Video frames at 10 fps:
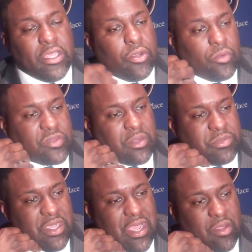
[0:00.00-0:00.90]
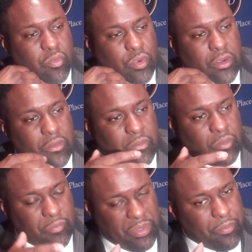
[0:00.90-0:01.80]
you know sometimes where
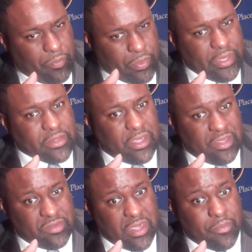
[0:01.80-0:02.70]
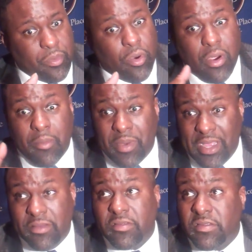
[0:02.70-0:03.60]
when people bring things up or I
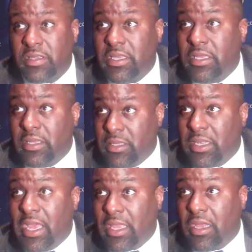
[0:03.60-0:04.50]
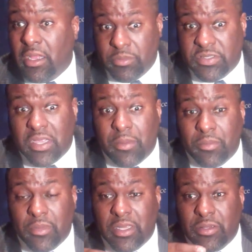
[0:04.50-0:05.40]
might see like um,
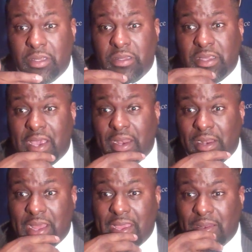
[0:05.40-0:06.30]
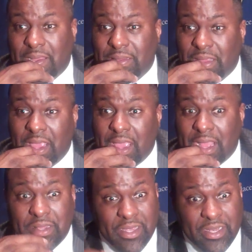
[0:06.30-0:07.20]
something it, it kind of like like dang
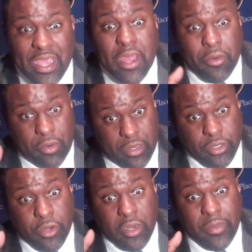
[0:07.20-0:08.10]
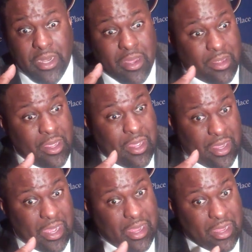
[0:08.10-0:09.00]
I did that or you know what I mean I.
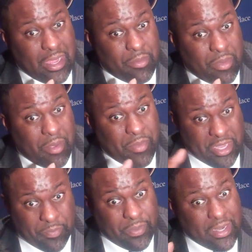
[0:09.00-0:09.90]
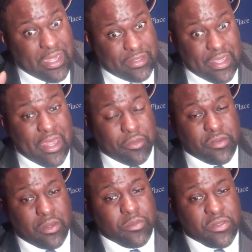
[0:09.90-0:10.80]
I, I made a play like that or
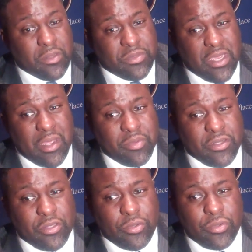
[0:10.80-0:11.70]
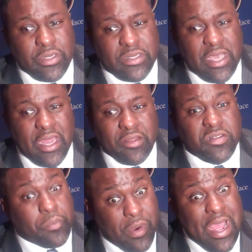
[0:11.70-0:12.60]
something. Sometimes it do it kind of
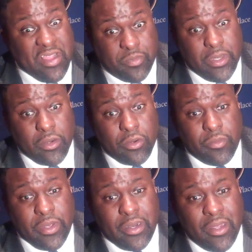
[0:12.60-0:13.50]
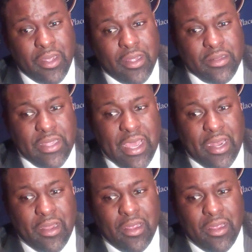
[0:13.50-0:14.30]
surprised me a little bit that